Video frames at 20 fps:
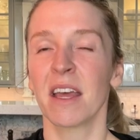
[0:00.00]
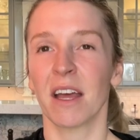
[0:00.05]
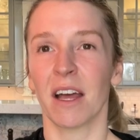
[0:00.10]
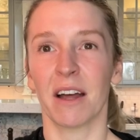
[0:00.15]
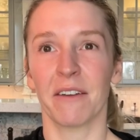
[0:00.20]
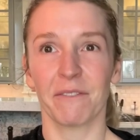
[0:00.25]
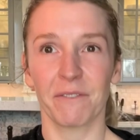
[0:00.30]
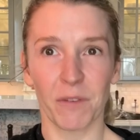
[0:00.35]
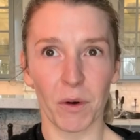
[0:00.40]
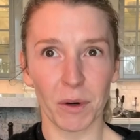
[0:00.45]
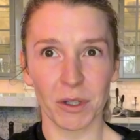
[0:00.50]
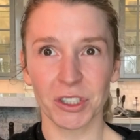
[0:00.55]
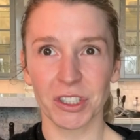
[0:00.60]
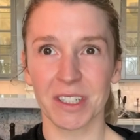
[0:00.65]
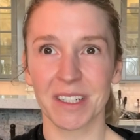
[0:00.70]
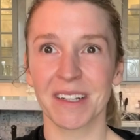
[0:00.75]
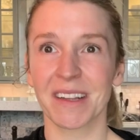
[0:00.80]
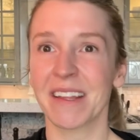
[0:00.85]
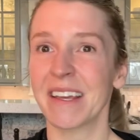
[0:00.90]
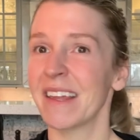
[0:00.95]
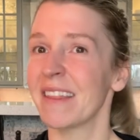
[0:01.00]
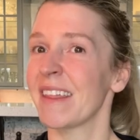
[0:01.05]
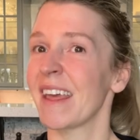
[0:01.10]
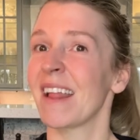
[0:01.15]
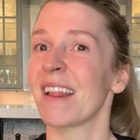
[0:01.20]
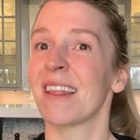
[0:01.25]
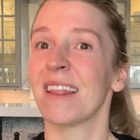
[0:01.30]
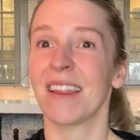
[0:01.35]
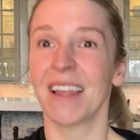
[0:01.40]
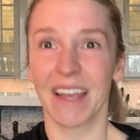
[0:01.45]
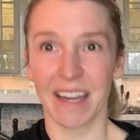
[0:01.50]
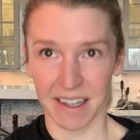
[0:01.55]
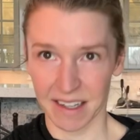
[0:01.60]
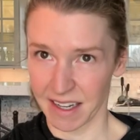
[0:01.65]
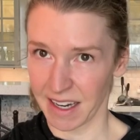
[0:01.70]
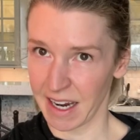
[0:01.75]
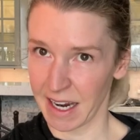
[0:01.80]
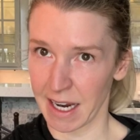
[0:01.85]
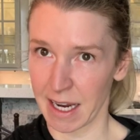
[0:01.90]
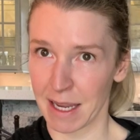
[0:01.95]
Unfortunately, they like
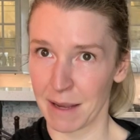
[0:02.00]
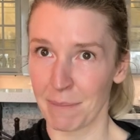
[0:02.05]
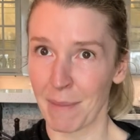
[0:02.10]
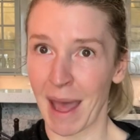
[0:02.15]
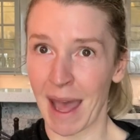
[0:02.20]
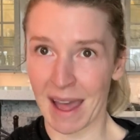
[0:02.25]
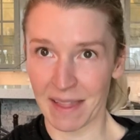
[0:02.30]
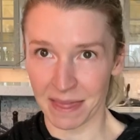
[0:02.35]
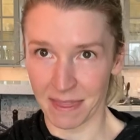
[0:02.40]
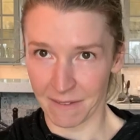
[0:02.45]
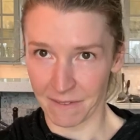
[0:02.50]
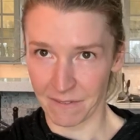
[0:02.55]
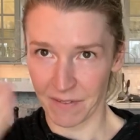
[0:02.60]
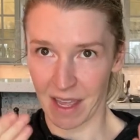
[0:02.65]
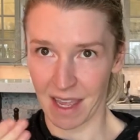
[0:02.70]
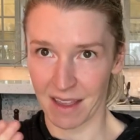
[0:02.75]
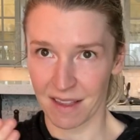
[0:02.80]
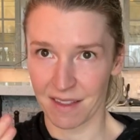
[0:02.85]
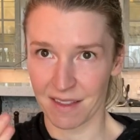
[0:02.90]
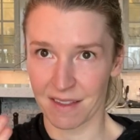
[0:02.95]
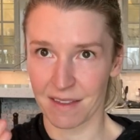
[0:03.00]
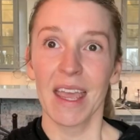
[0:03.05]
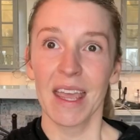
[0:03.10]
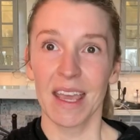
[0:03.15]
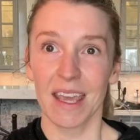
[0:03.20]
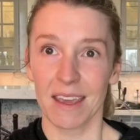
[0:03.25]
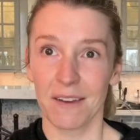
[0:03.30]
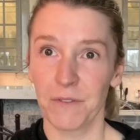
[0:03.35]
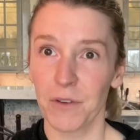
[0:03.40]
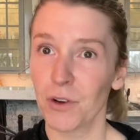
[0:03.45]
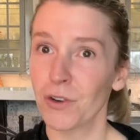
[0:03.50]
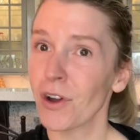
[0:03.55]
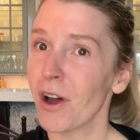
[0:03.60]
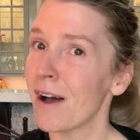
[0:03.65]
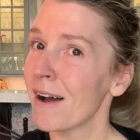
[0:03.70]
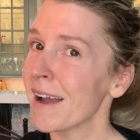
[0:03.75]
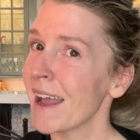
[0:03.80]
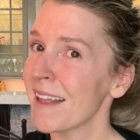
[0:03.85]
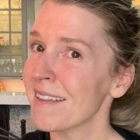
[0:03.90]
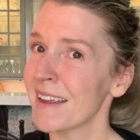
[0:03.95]
to aim at the face. If your
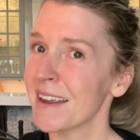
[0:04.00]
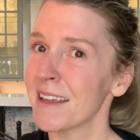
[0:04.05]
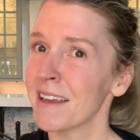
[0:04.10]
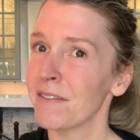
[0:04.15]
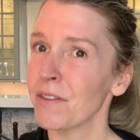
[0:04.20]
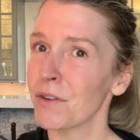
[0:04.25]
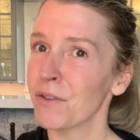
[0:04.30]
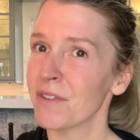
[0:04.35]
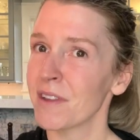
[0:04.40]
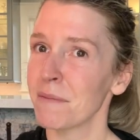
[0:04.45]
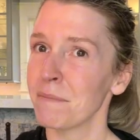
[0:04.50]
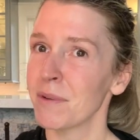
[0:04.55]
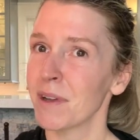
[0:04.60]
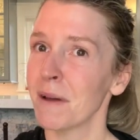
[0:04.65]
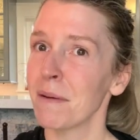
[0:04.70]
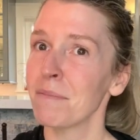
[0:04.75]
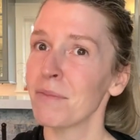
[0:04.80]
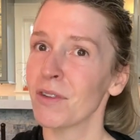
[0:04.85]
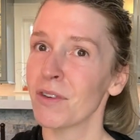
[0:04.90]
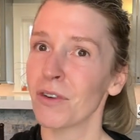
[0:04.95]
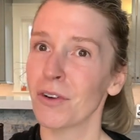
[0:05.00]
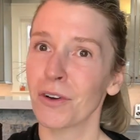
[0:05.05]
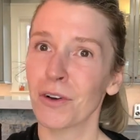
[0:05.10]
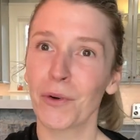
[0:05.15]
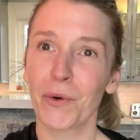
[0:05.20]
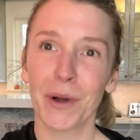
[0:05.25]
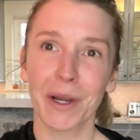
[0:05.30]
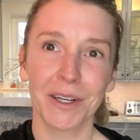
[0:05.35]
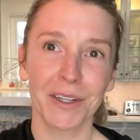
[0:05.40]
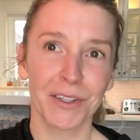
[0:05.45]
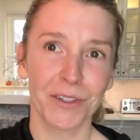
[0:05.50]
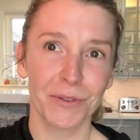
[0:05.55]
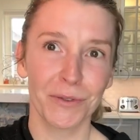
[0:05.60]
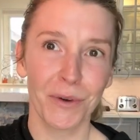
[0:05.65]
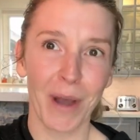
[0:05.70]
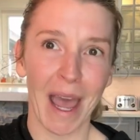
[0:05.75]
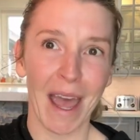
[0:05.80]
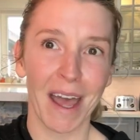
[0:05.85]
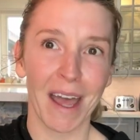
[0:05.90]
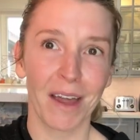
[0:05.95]
dog has any of those symptoms, you're going to
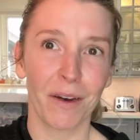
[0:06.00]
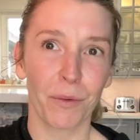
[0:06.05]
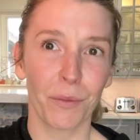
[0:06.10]
head